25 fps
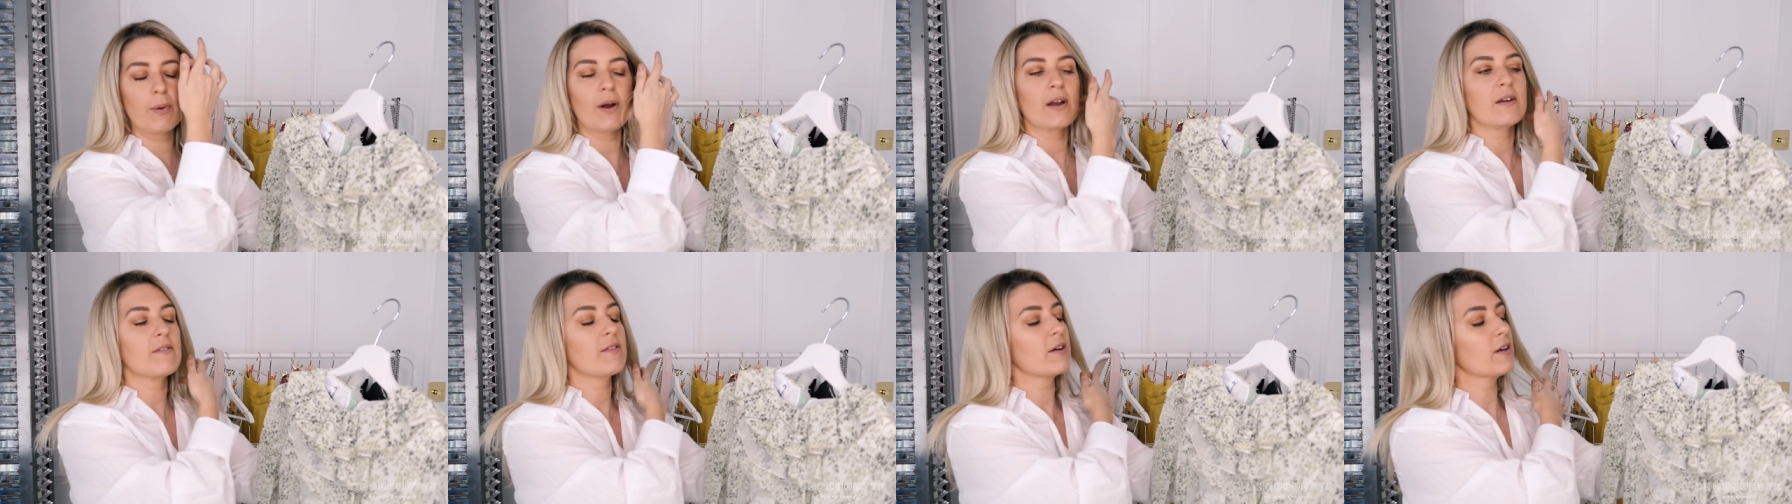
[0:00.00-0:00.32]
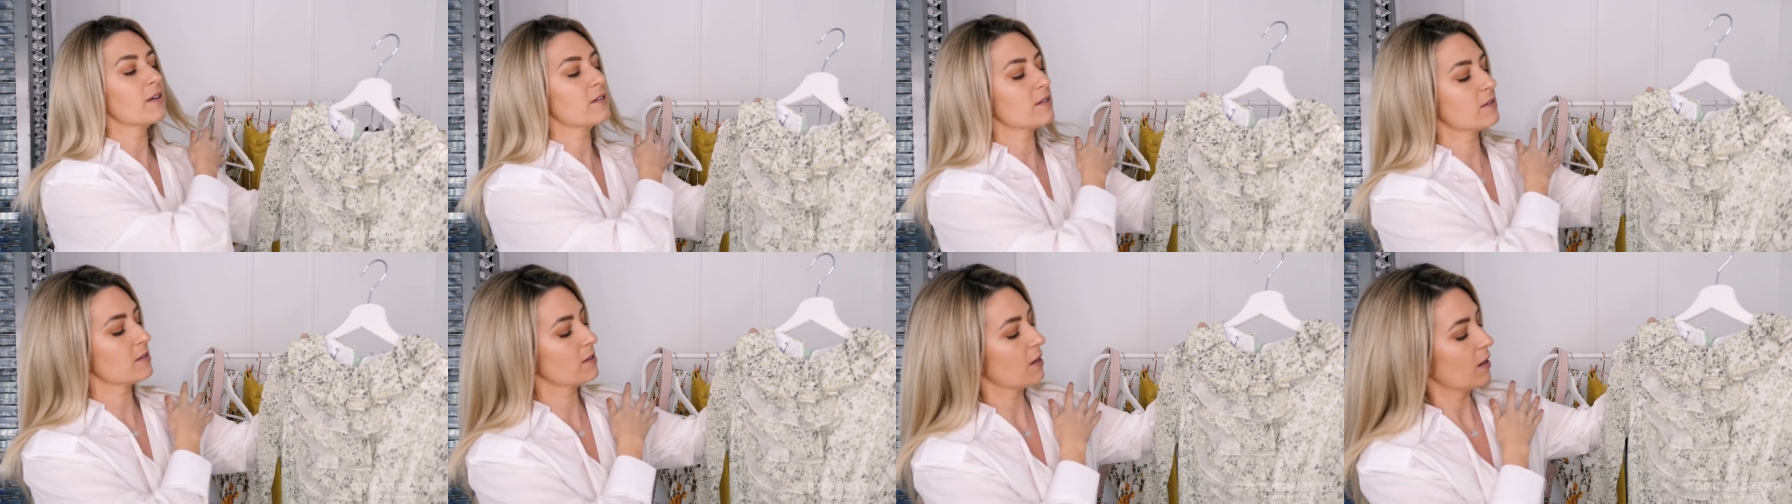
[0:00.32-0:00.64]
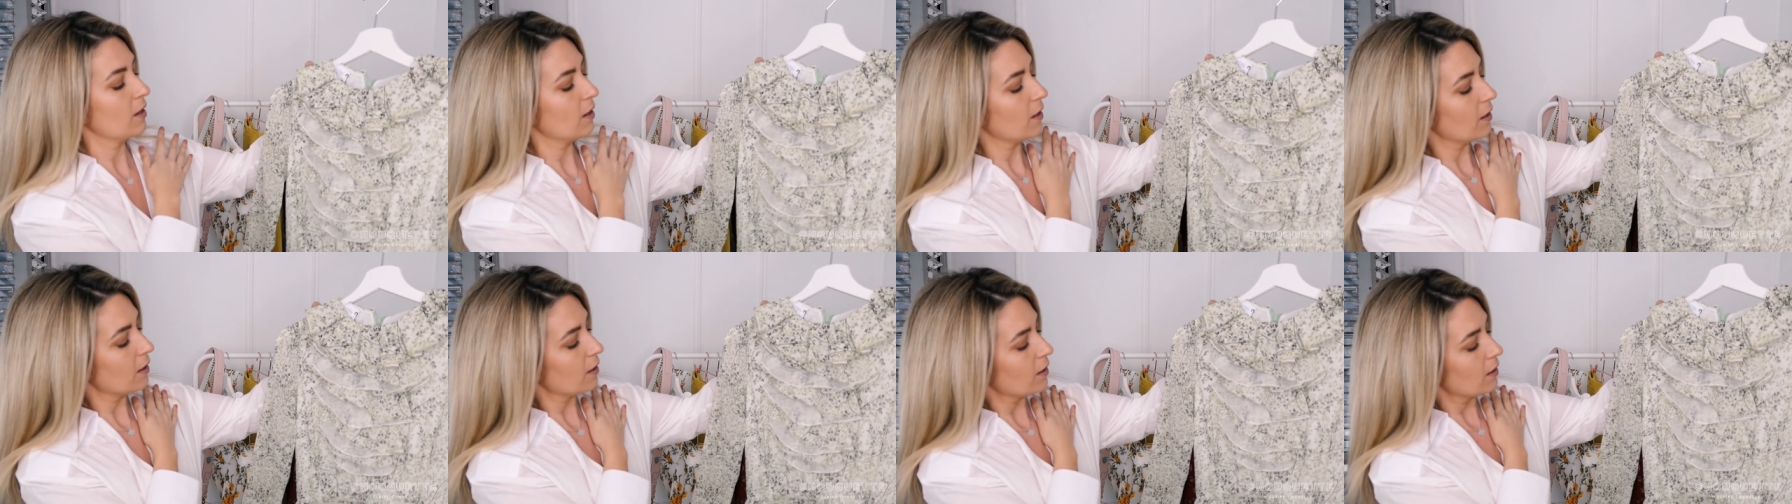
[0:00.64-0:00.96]
breakfast.
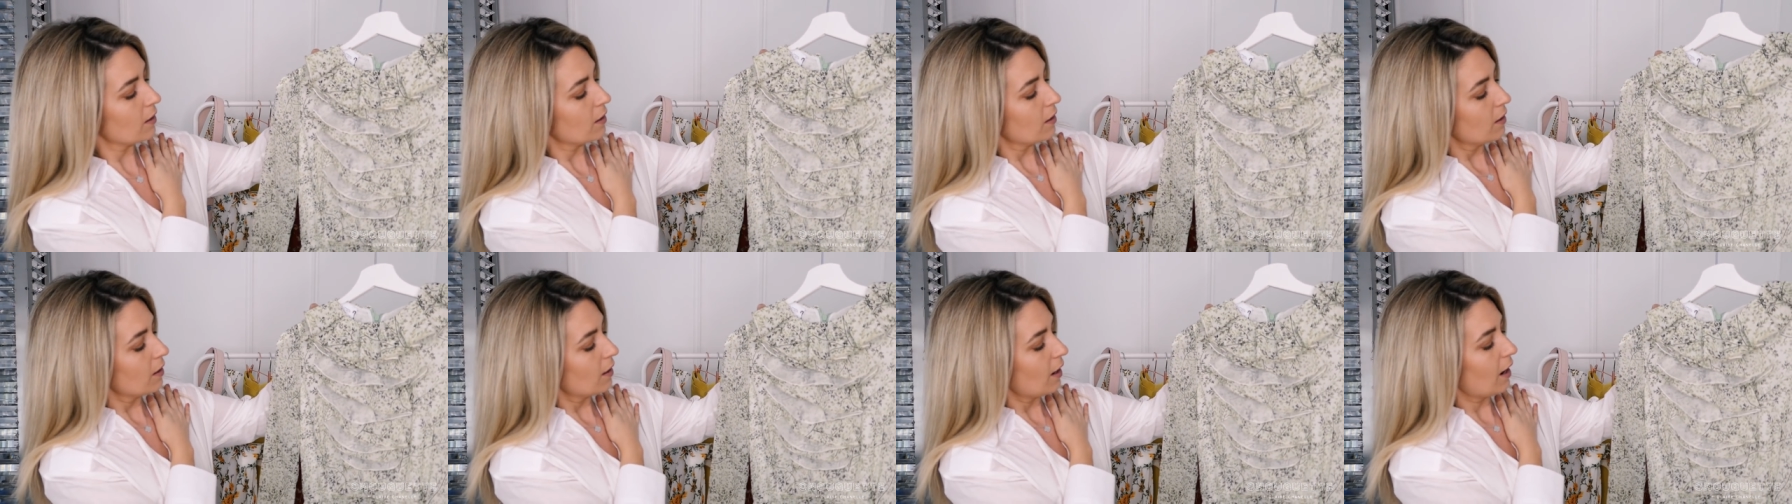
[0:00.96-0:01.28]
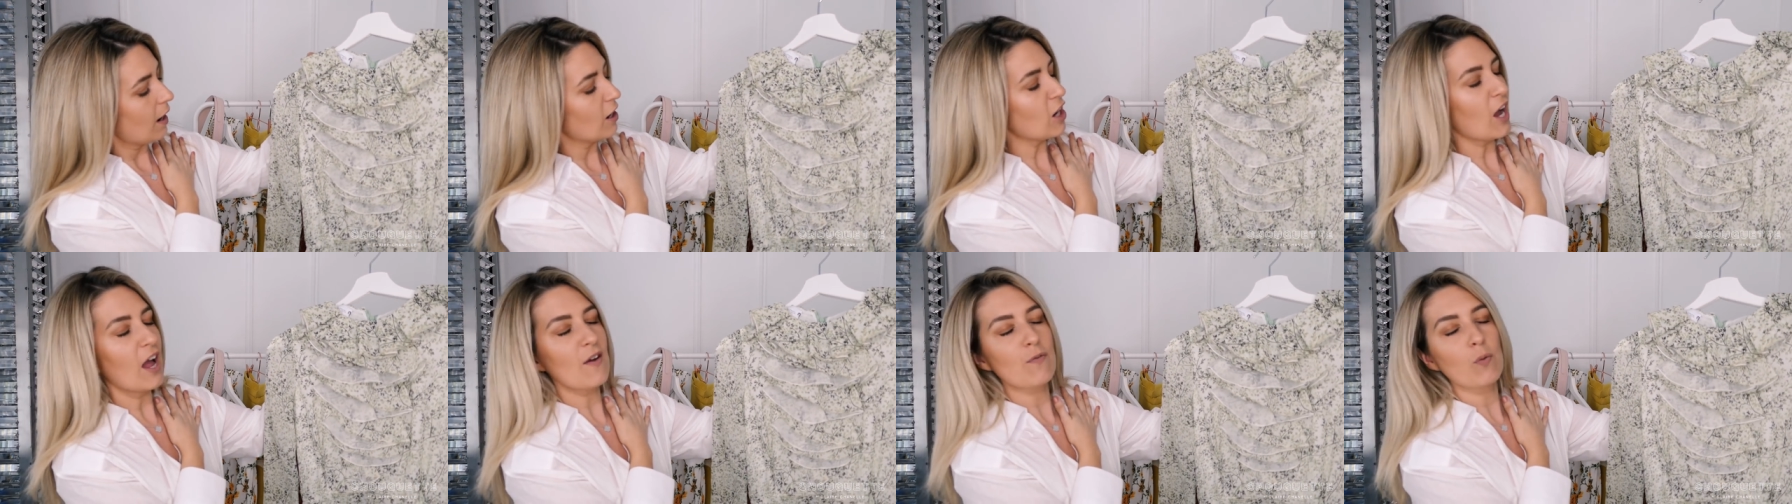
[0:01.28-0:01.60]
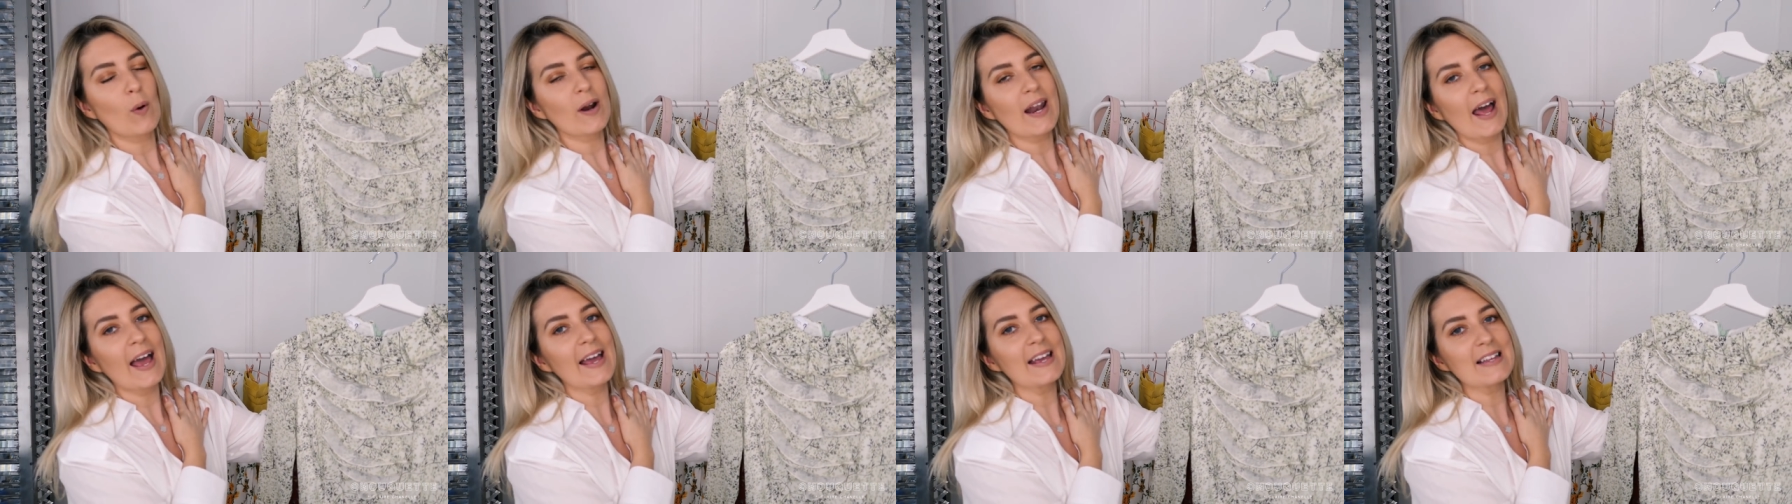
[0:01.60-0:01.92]

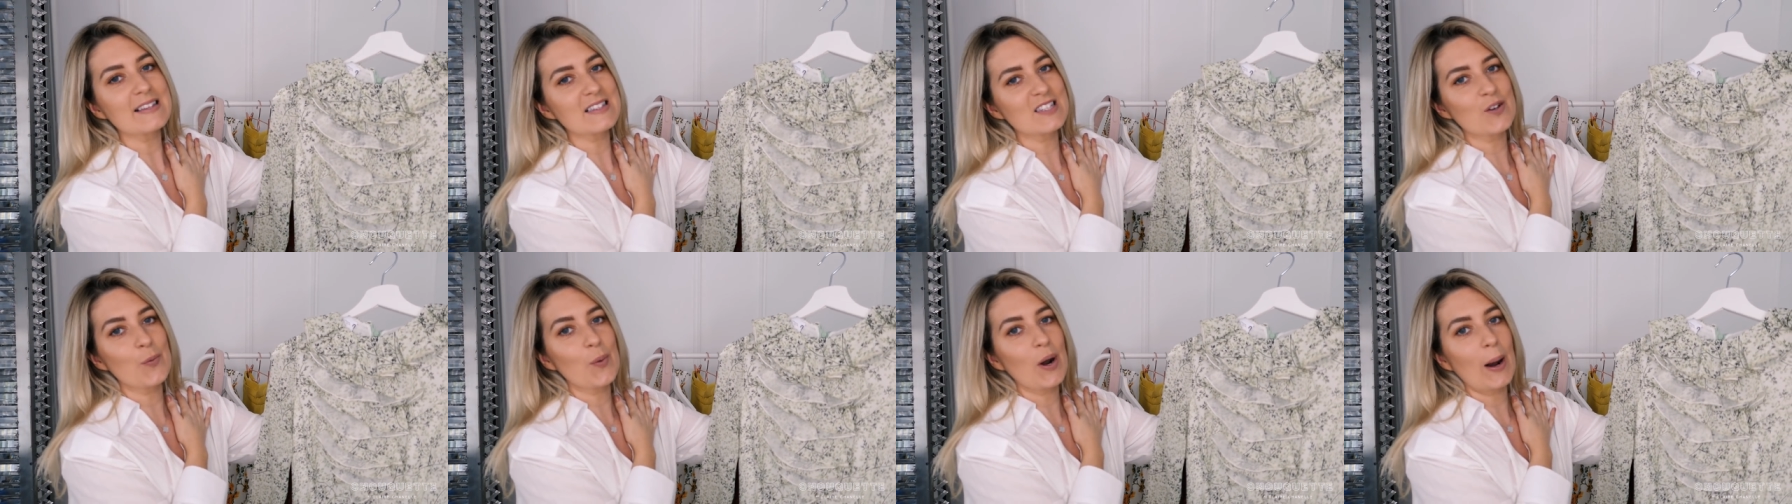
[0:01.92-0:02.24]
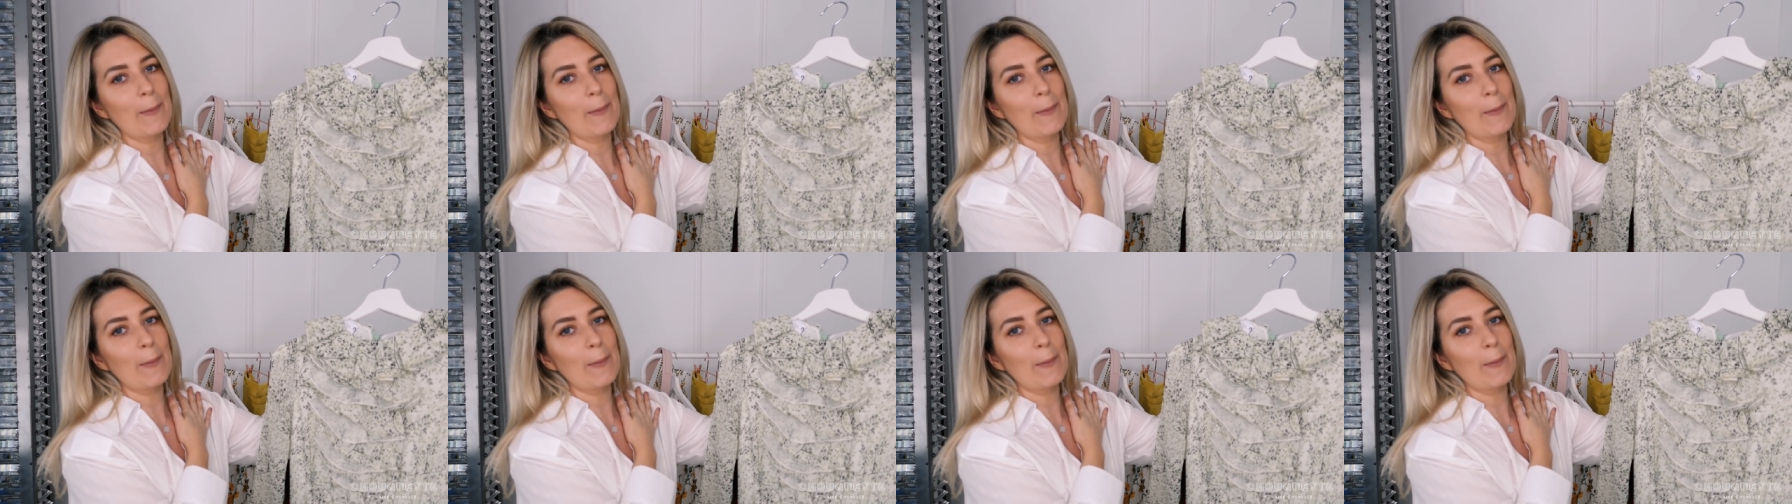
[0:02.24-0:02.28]
Everyone hates it